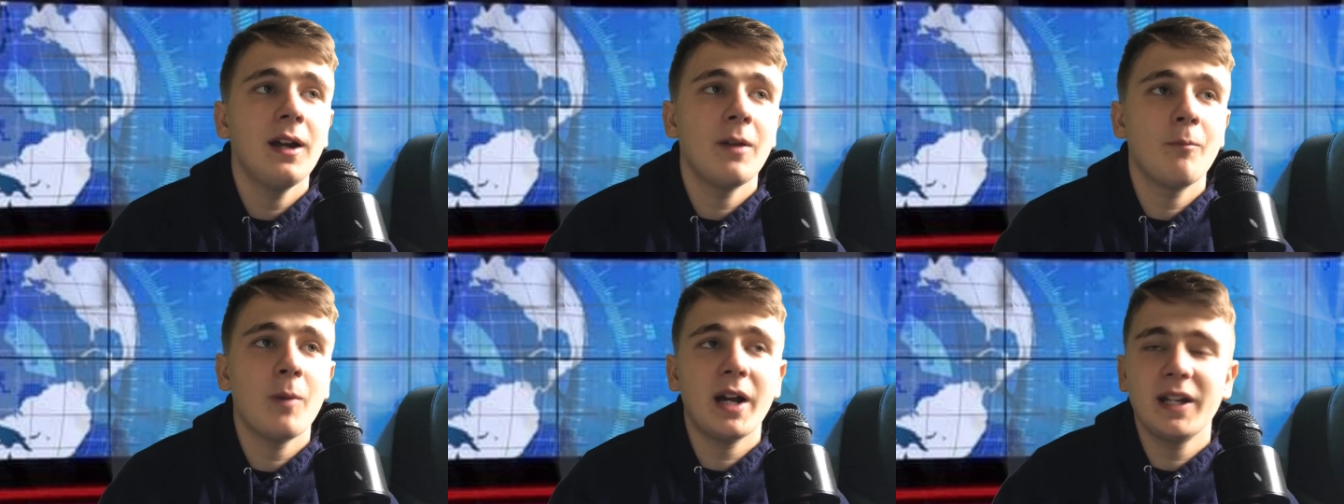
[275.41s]

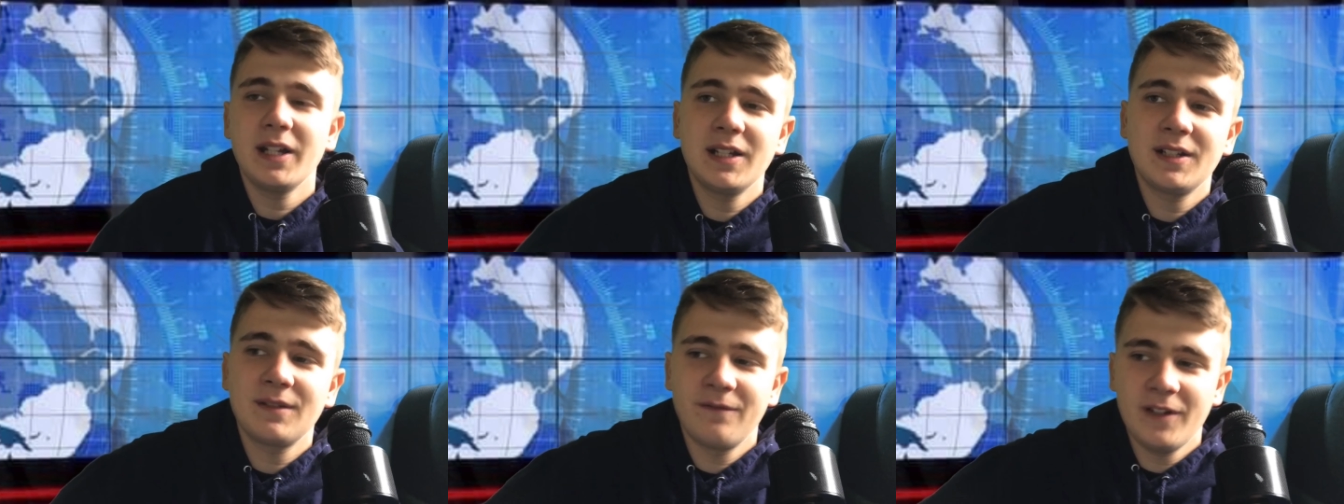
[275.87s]
and why
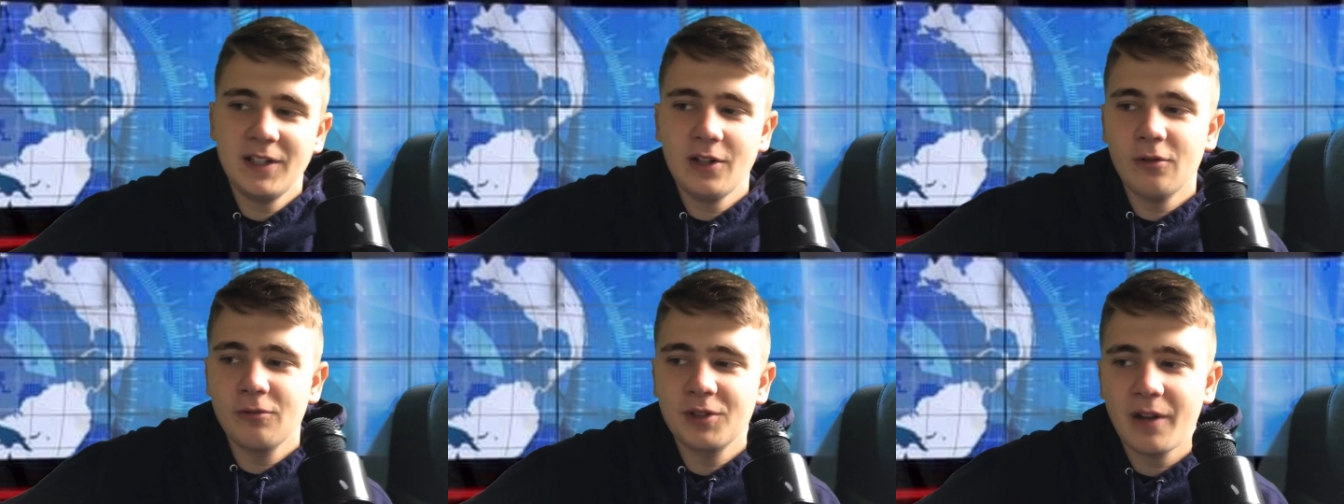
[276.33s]
his
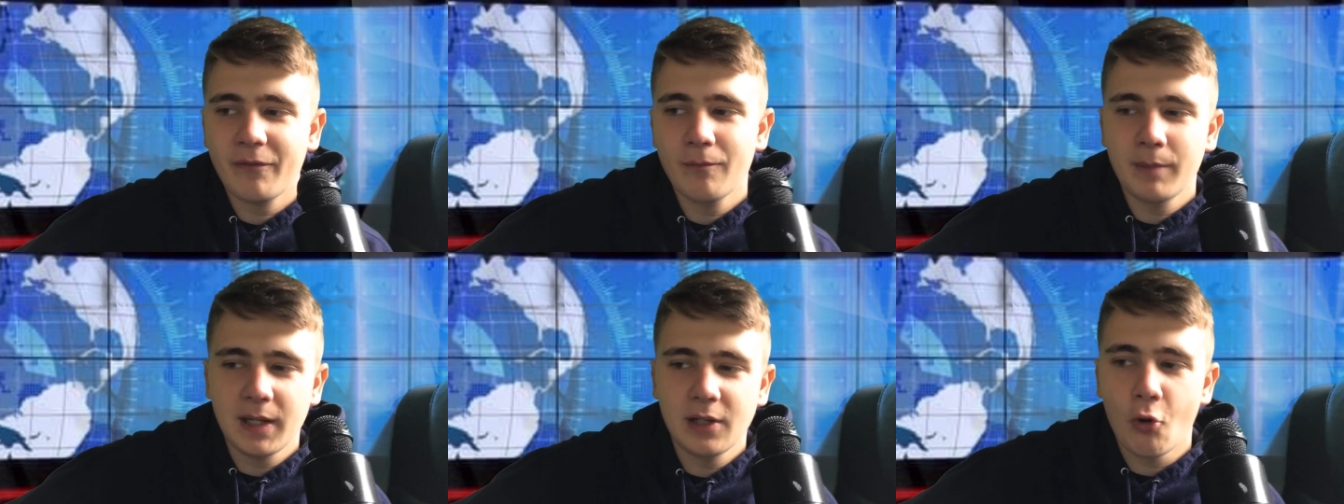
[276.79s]
videos
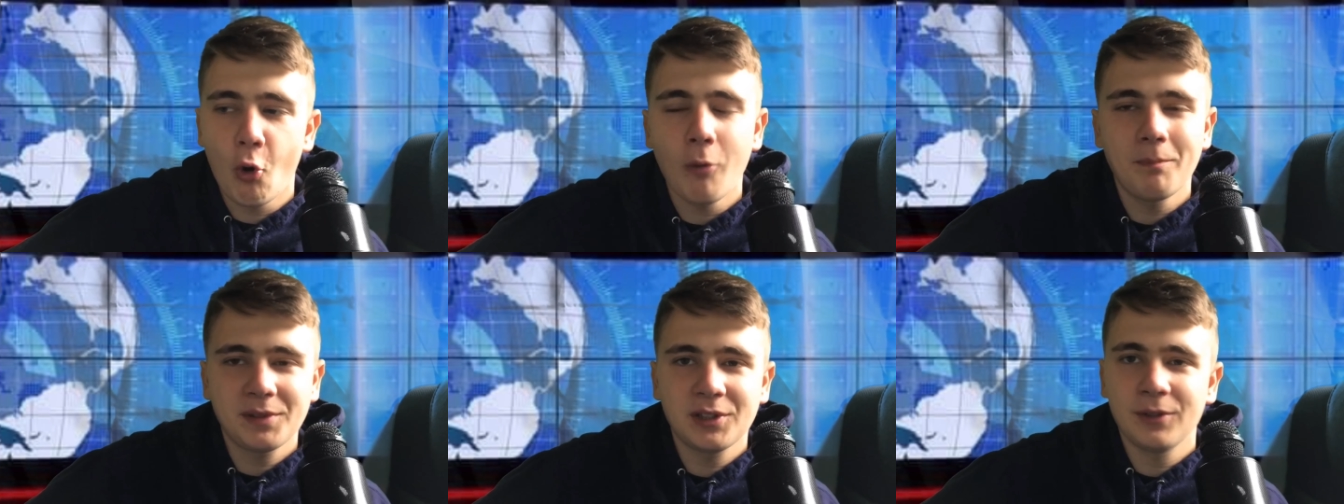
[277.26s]
haven't been
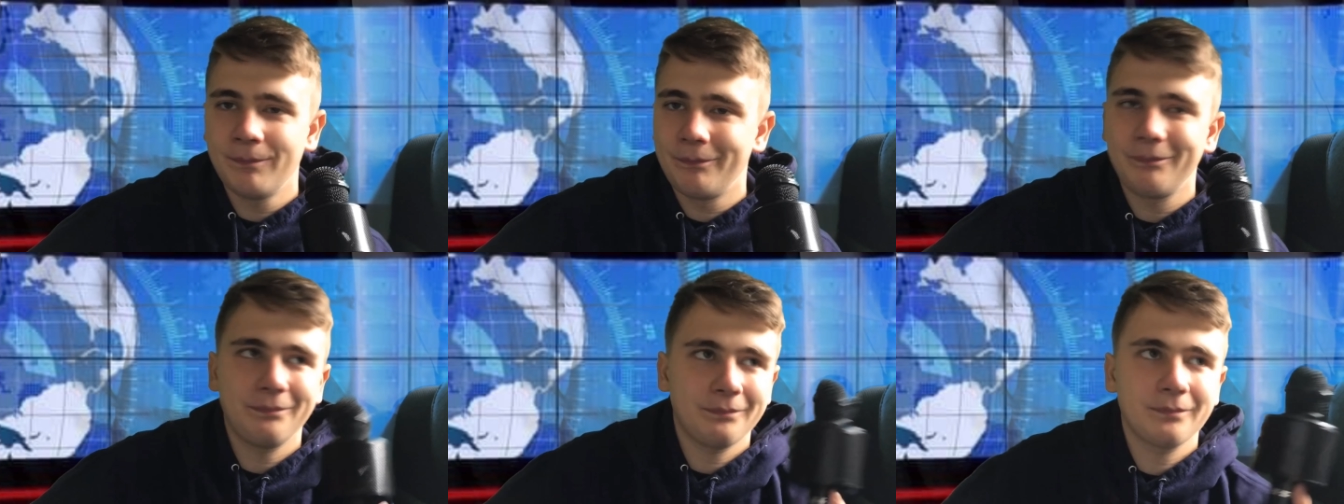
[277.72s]
up to
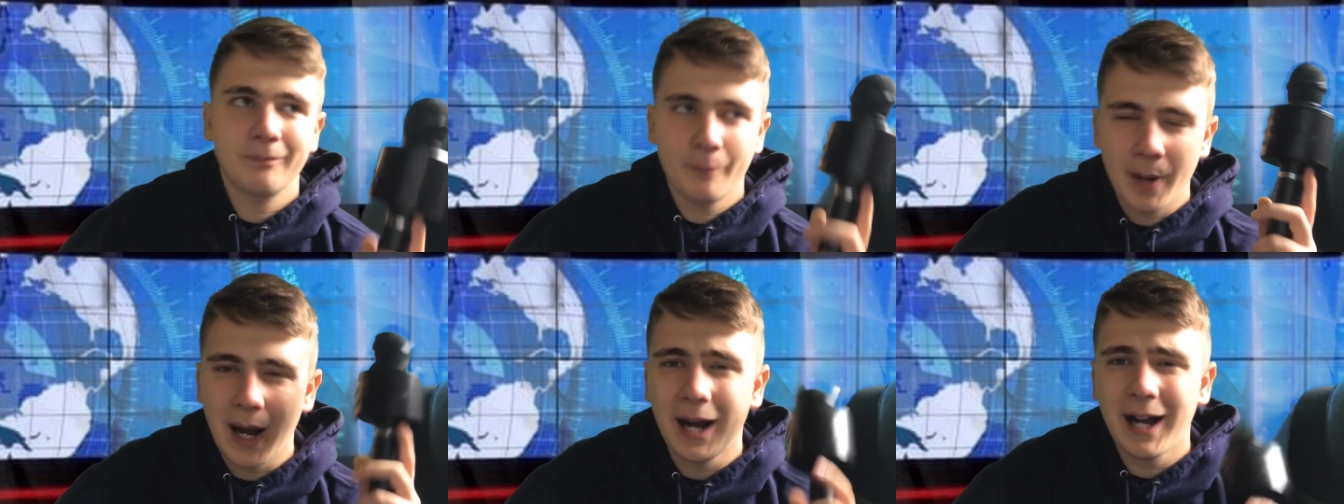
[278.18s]

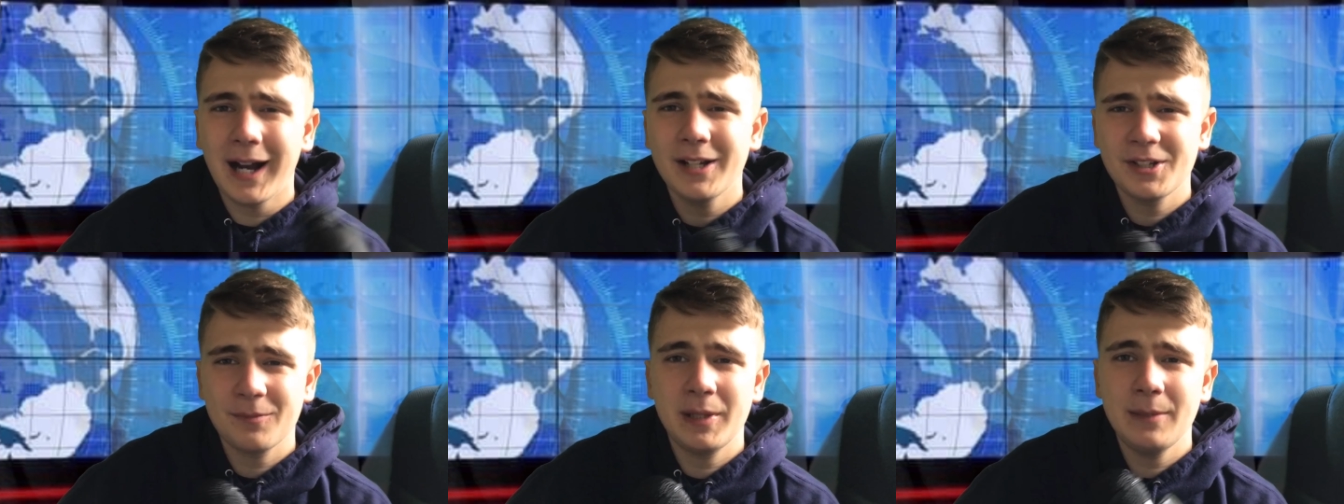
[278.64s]

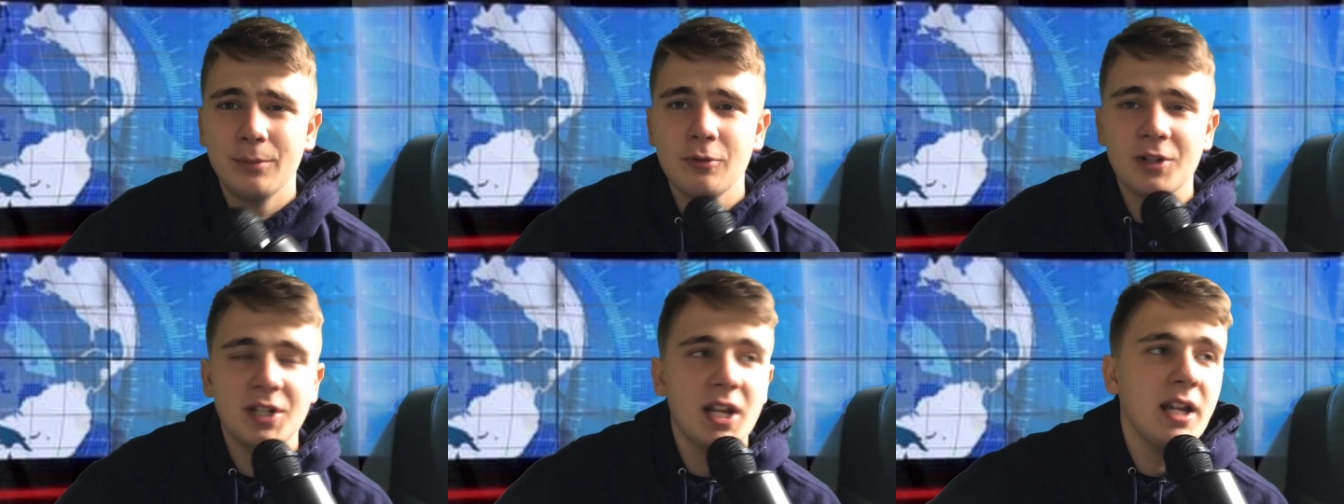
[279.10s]
par as people
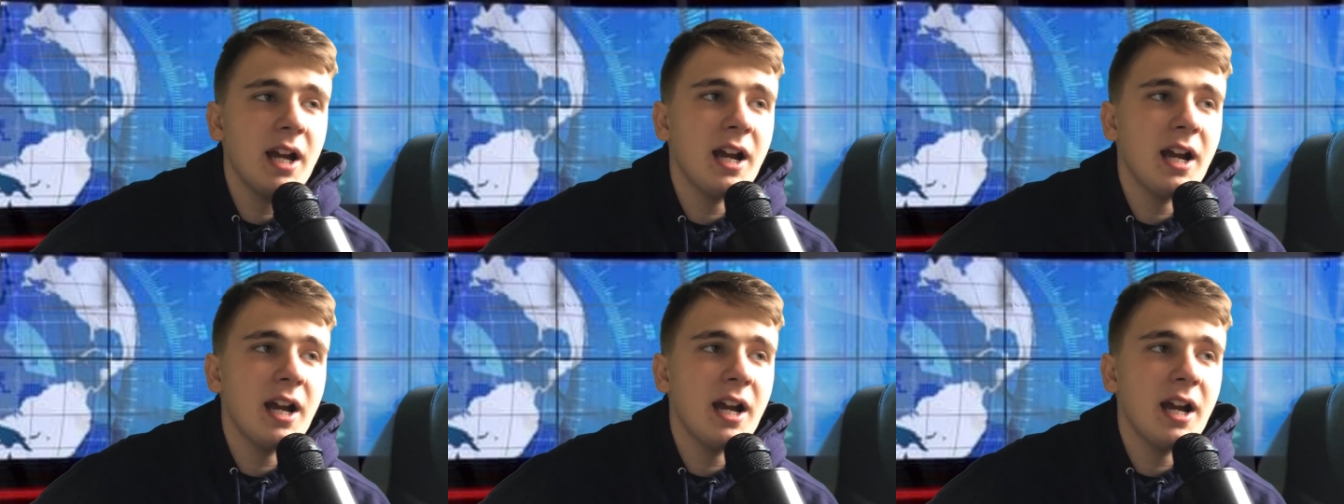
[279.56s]
would say.